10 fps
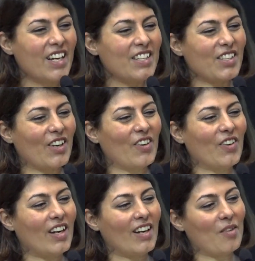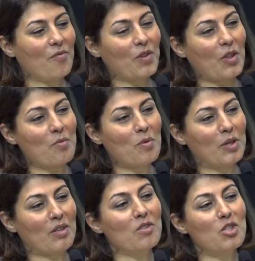So the
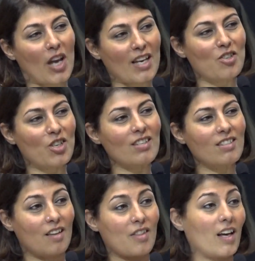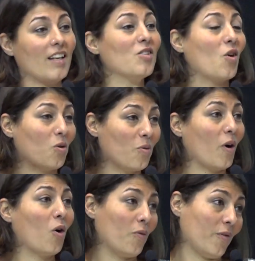motive changes, and that is
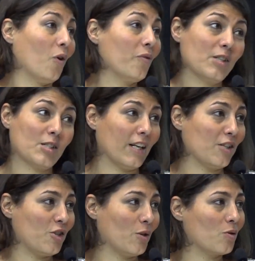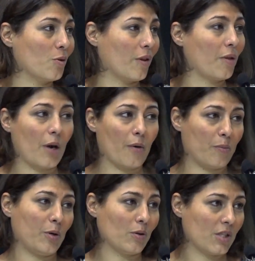obviously due to the
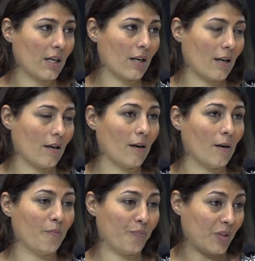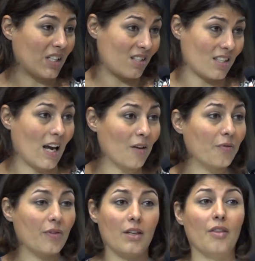therapeutic
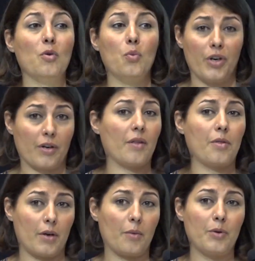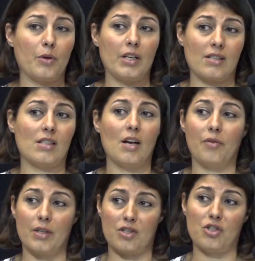stuff, then the work the therapeutic staff
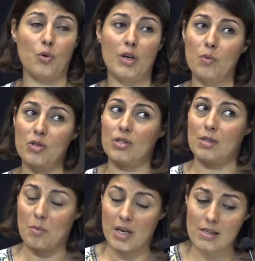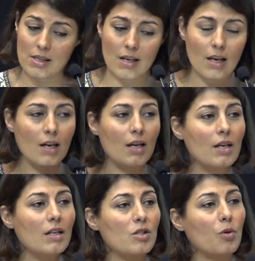is doing, which is amazing.
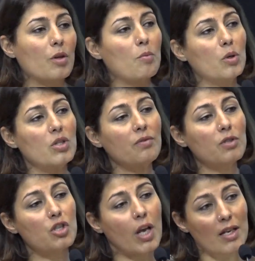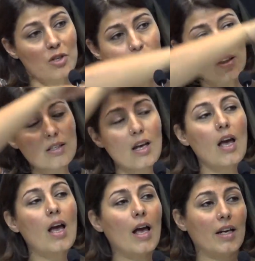So the motive changes
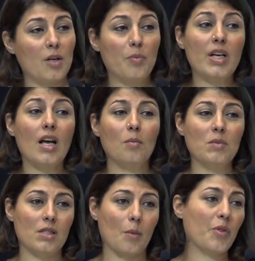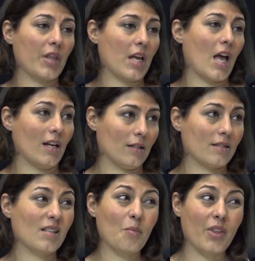and it becomes something
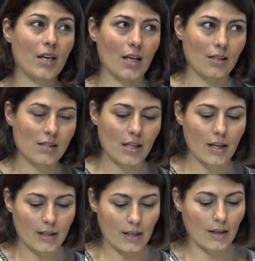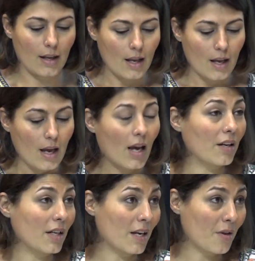else, something internal.
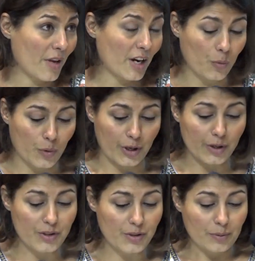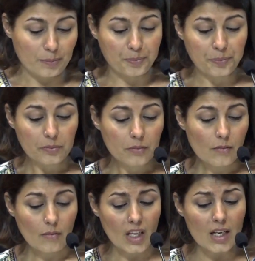And in their words,
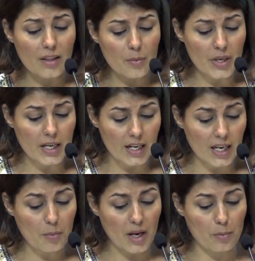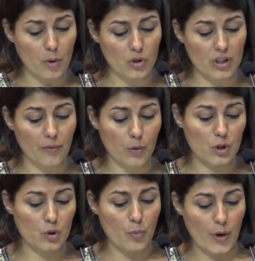in the beginning, my motive was
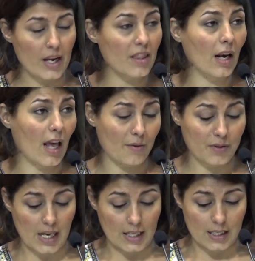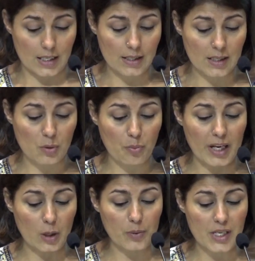to break the life sentence by
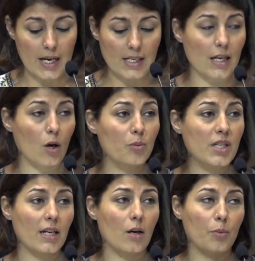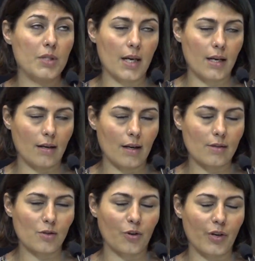obtaining
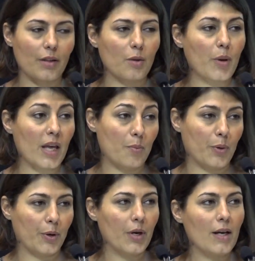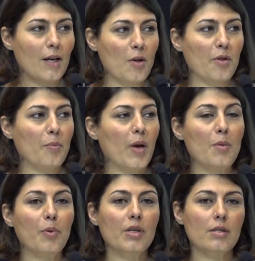the paper. The
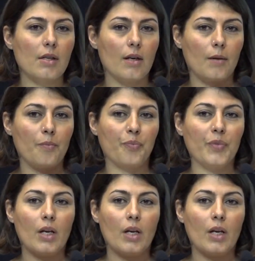paper is a